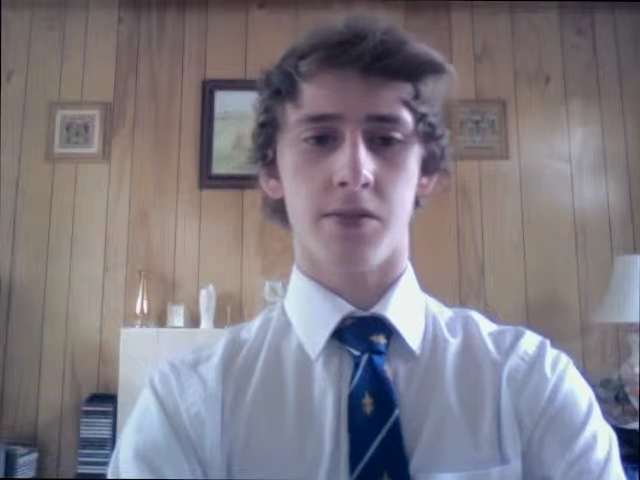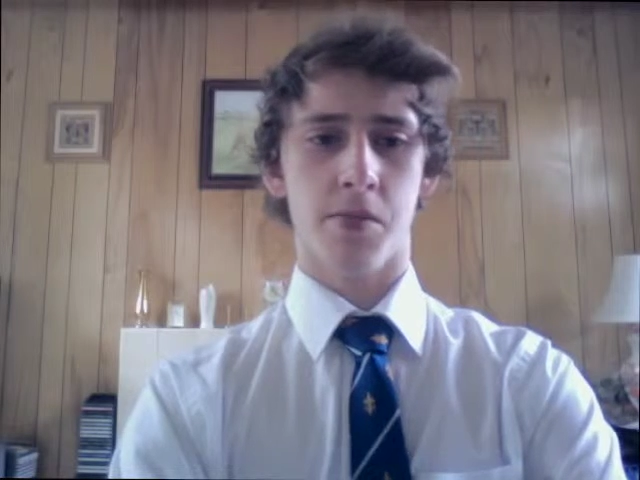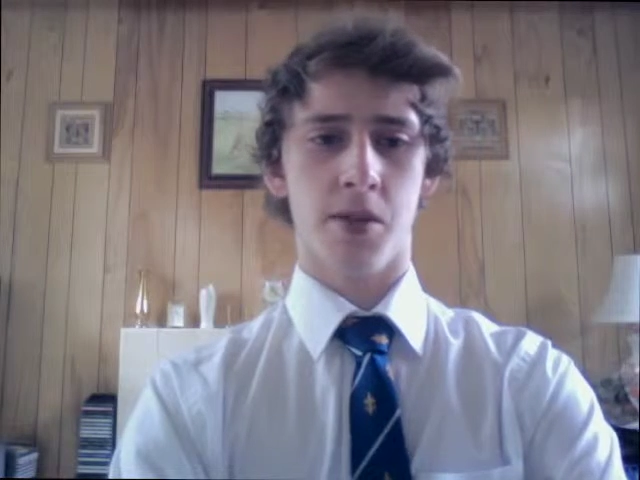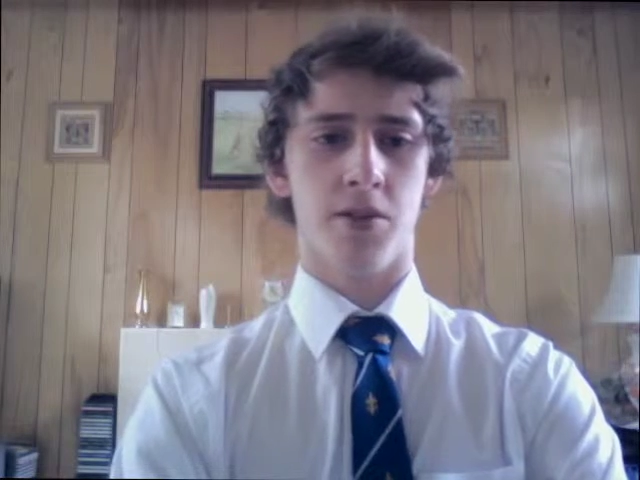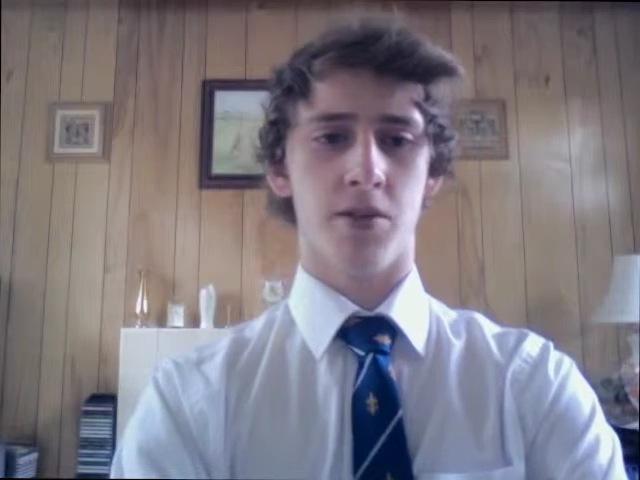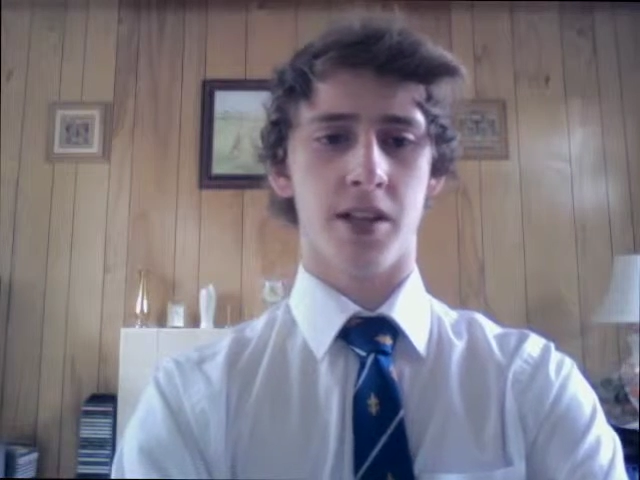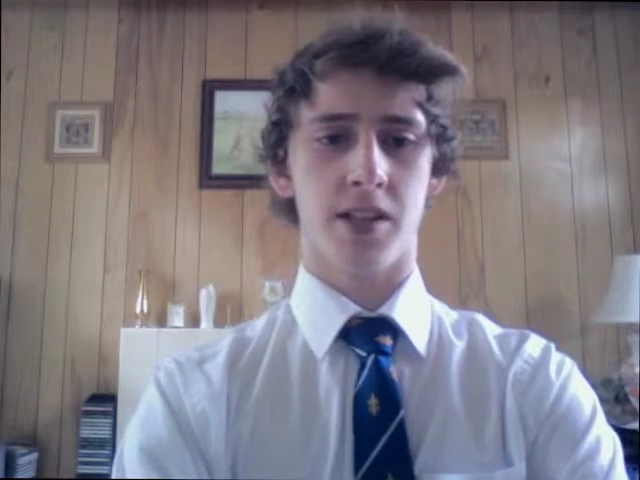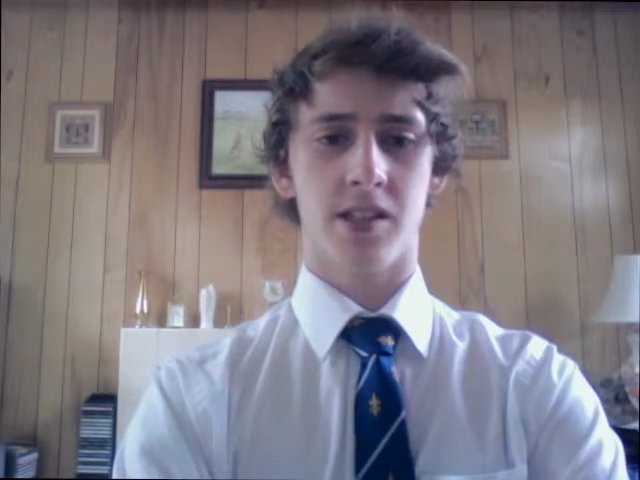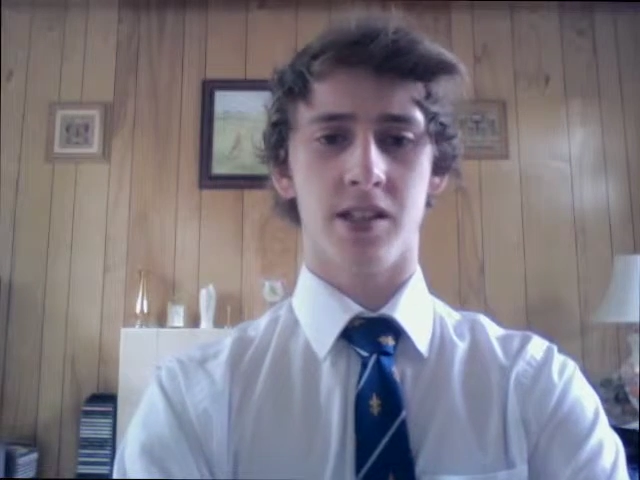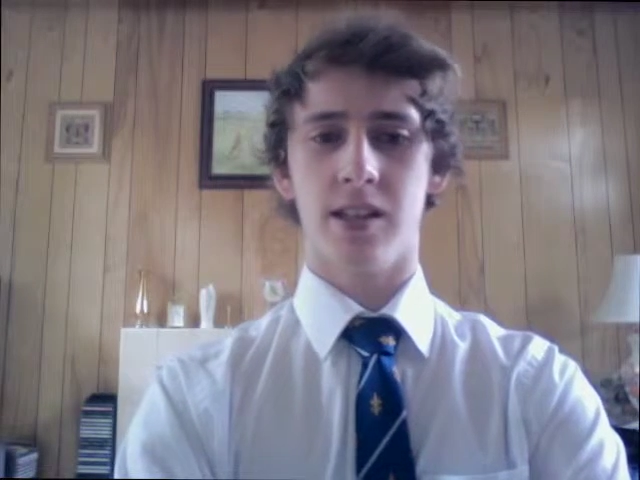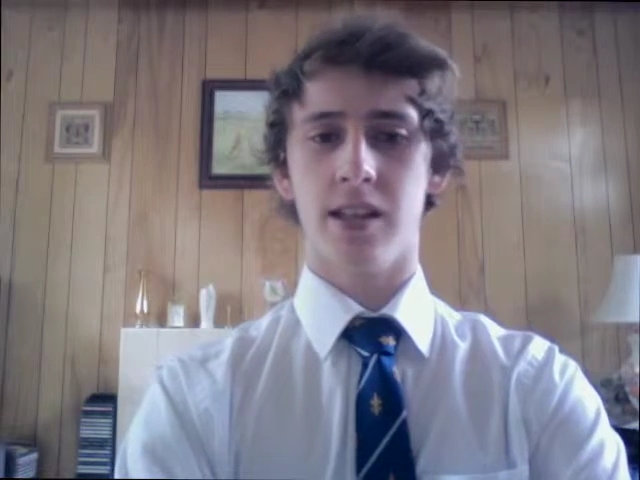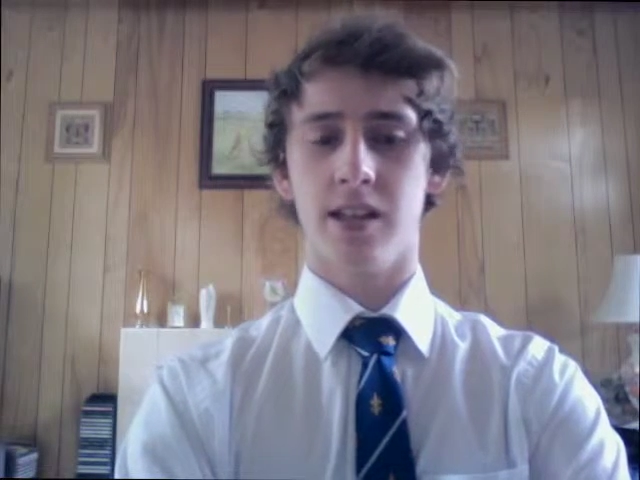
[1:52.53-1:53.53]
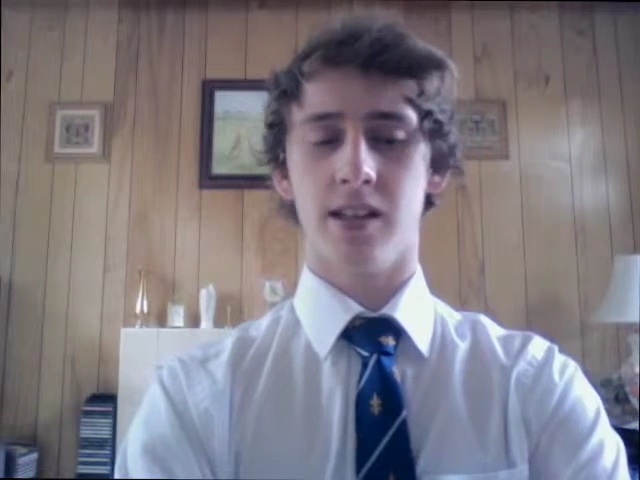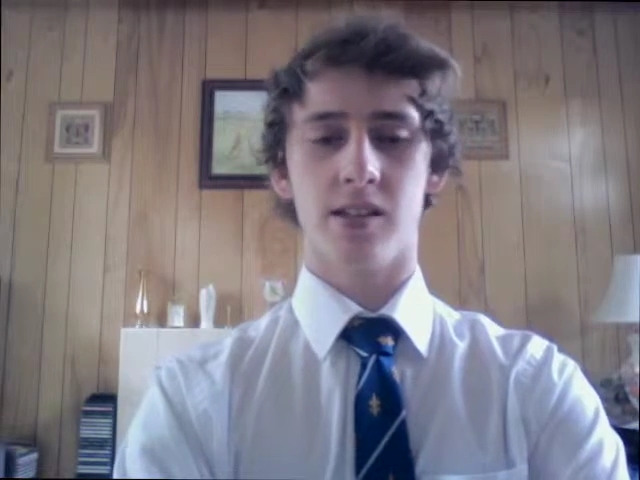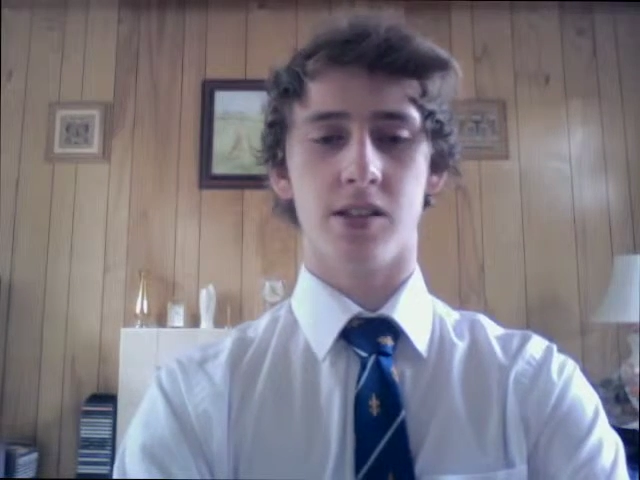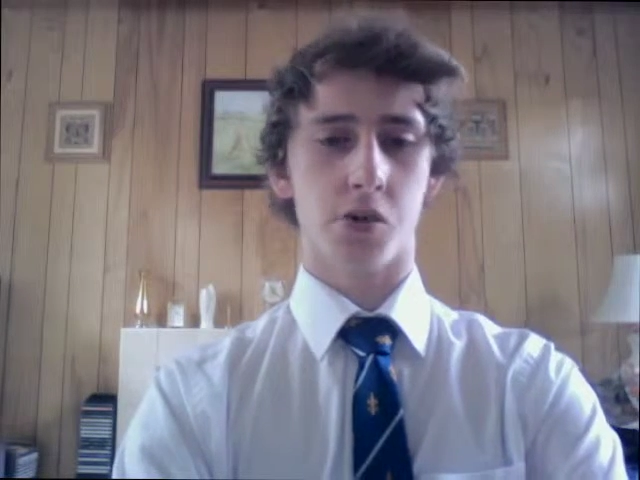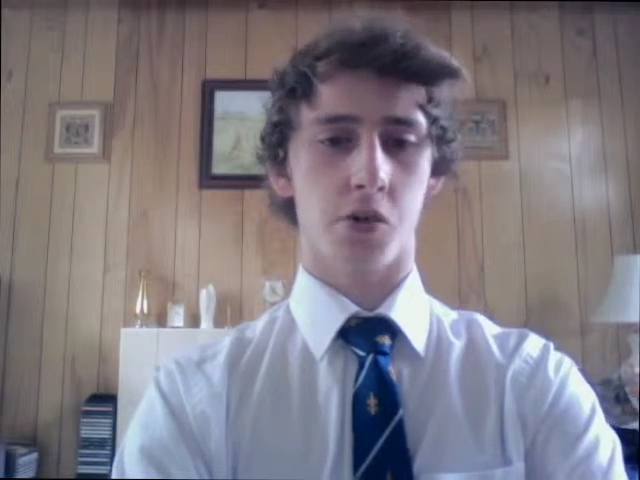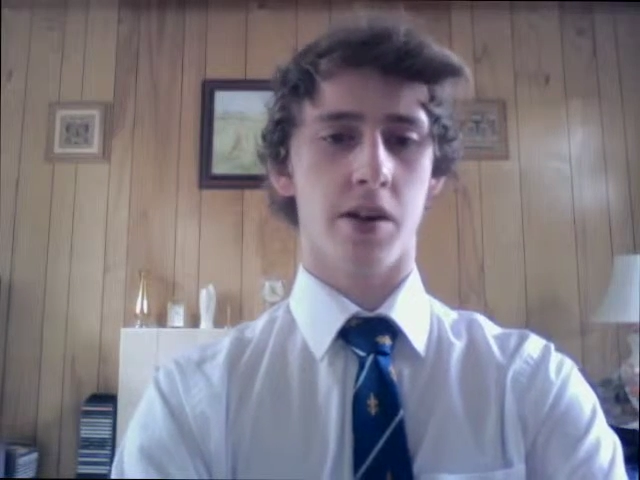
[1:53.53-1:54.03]
from the traditional alien
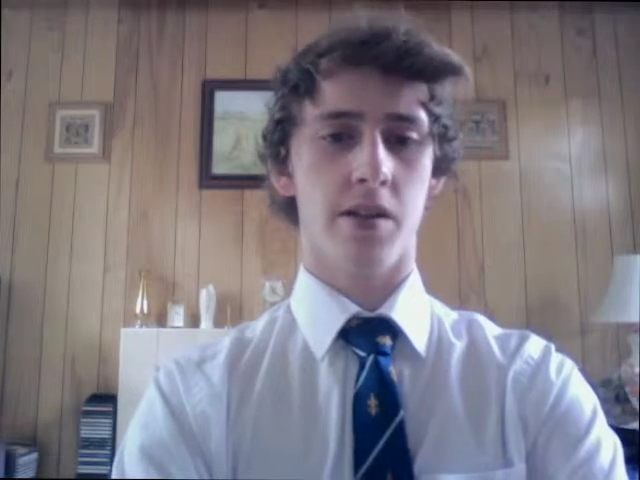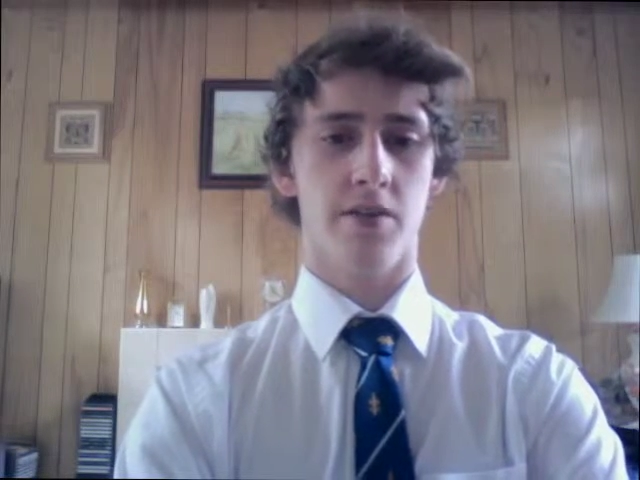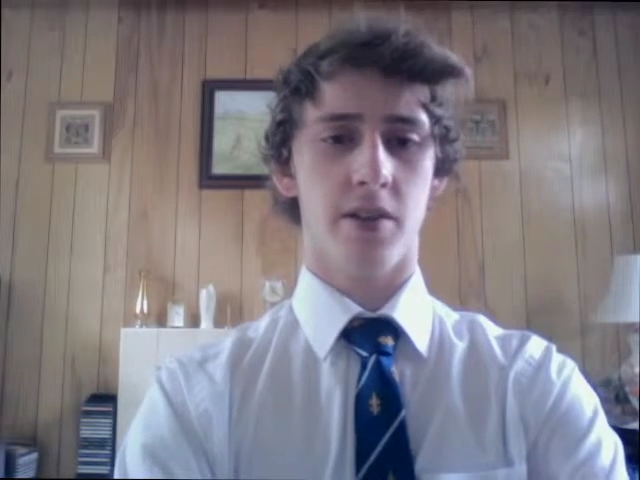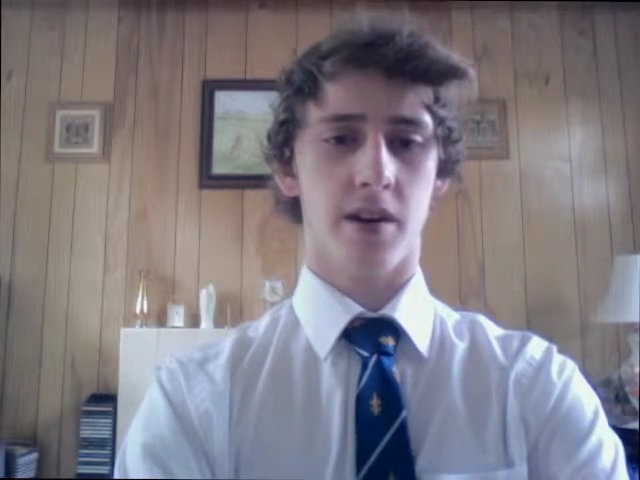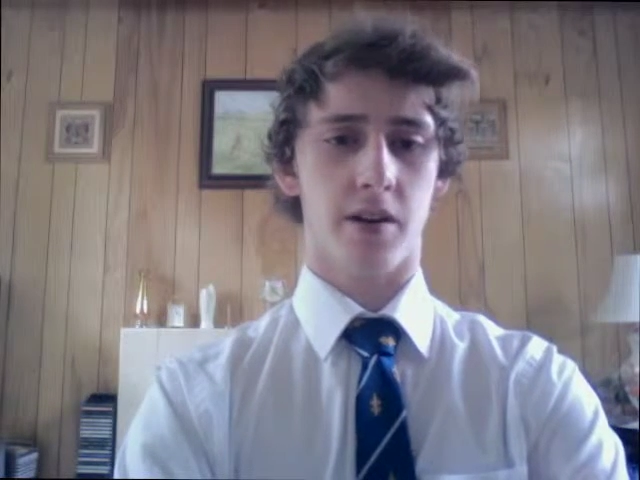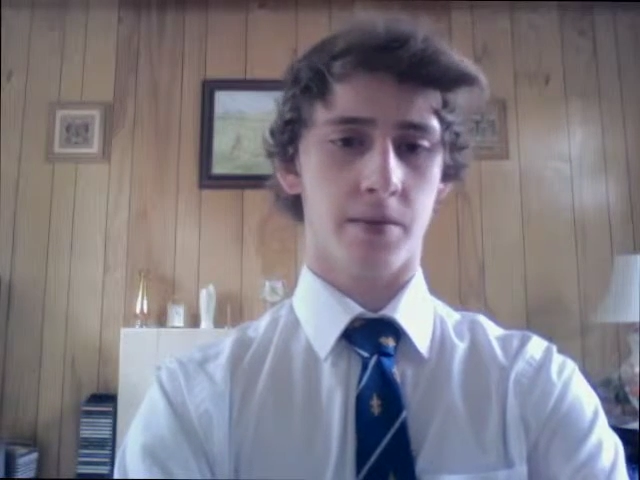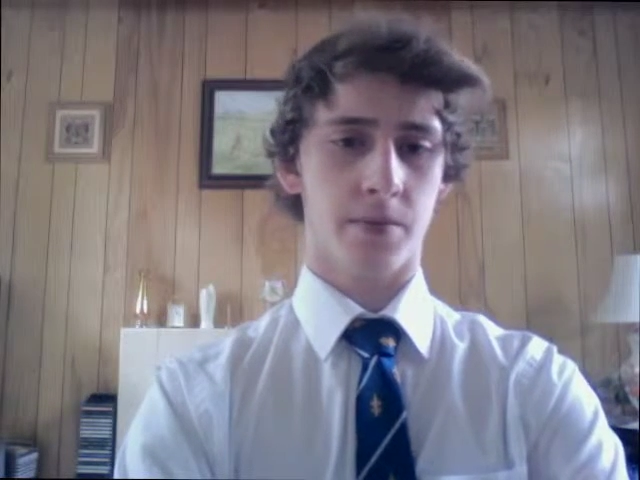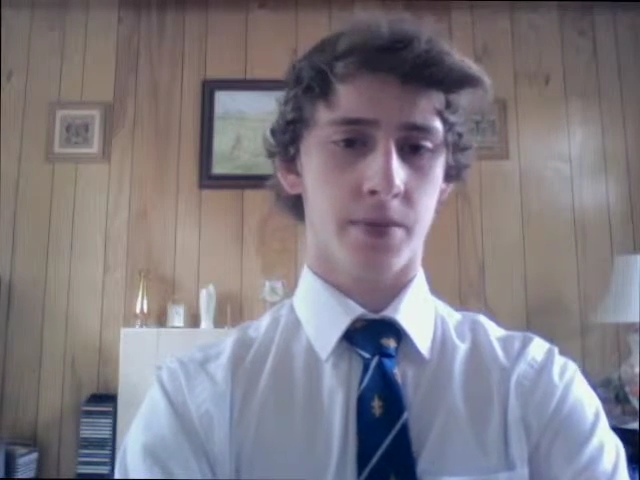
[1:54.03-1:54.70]
story fare.